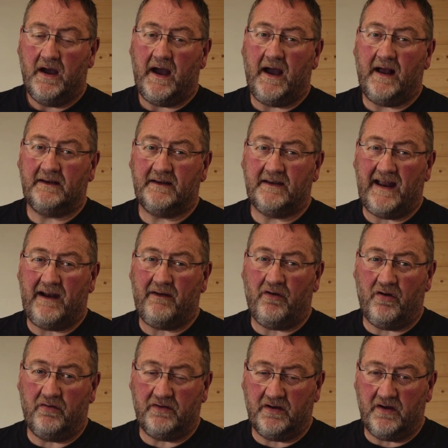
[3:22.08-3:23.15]
and an
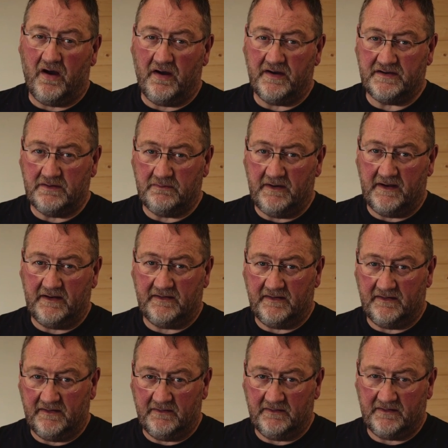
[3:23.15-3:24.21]
arrow to guide you
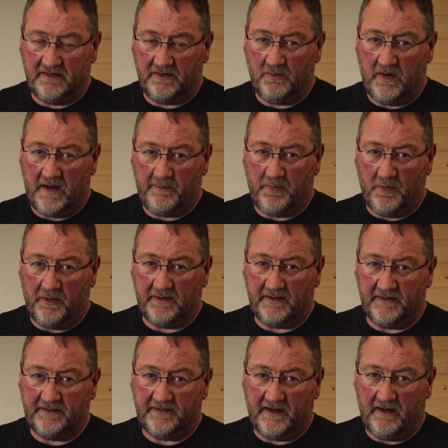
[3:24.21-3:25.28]
into the to the waypoint
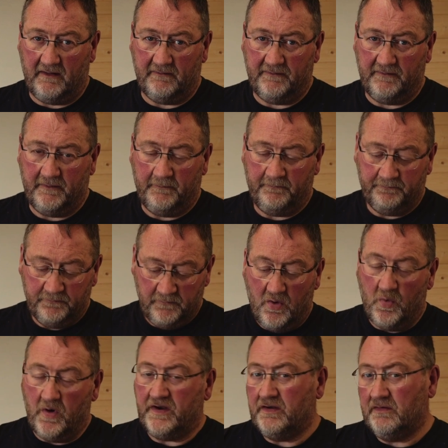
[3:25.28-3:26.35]
itself.
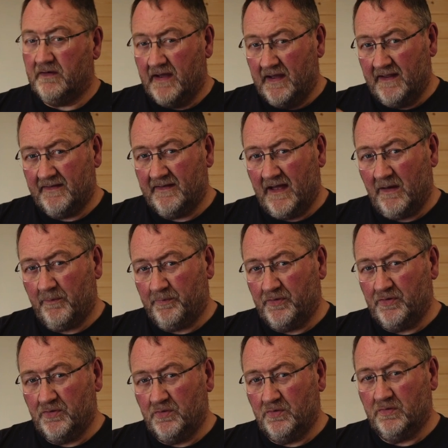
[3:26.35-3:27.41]
When you hit that
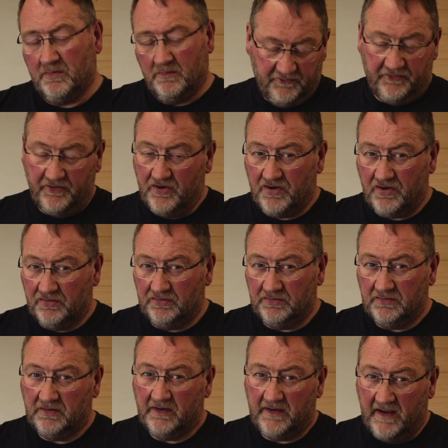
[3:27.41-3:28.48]
blue
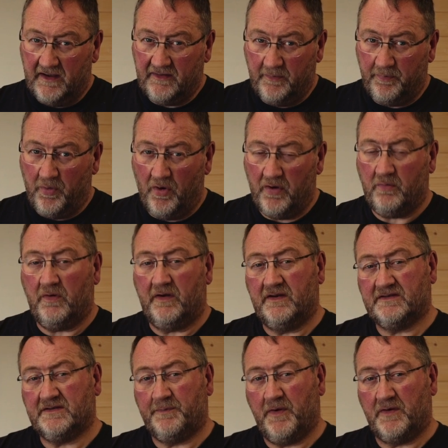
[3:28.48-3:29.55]
circle, you hit the point where you're
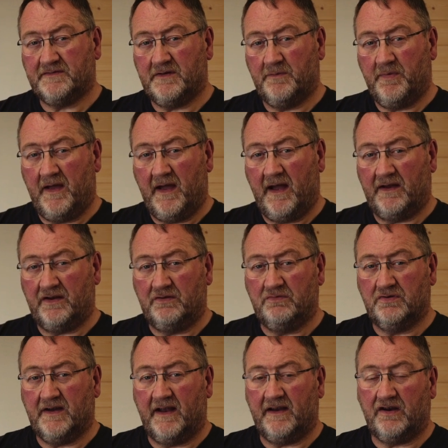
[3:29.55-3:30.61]
supposed to be at, you
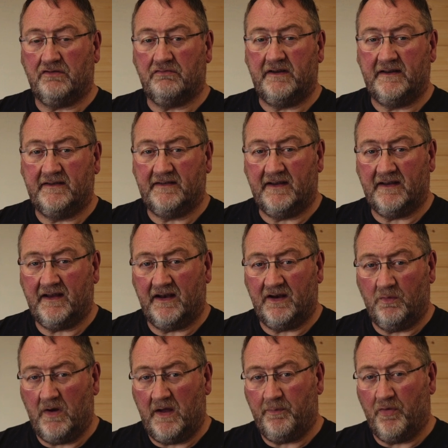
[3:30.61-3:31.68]
will get a green tick and
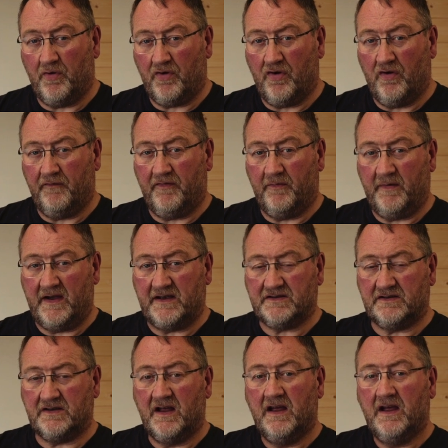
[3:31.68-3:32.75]
a waypoint
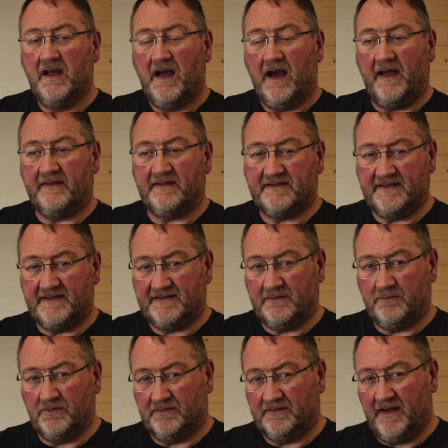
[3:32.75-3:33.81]
confirmation, and the
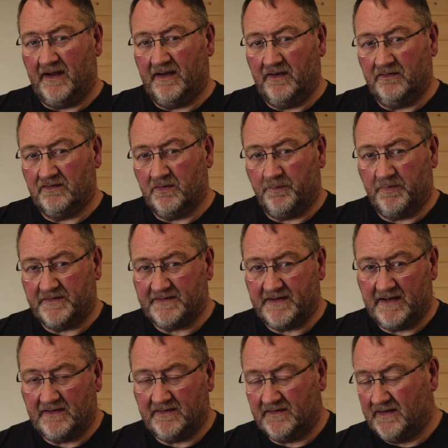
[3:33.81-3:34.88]
system will tell you to
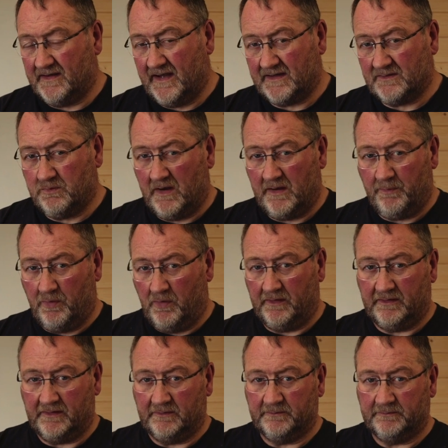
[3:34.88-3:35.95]
proceed to the next waypoint.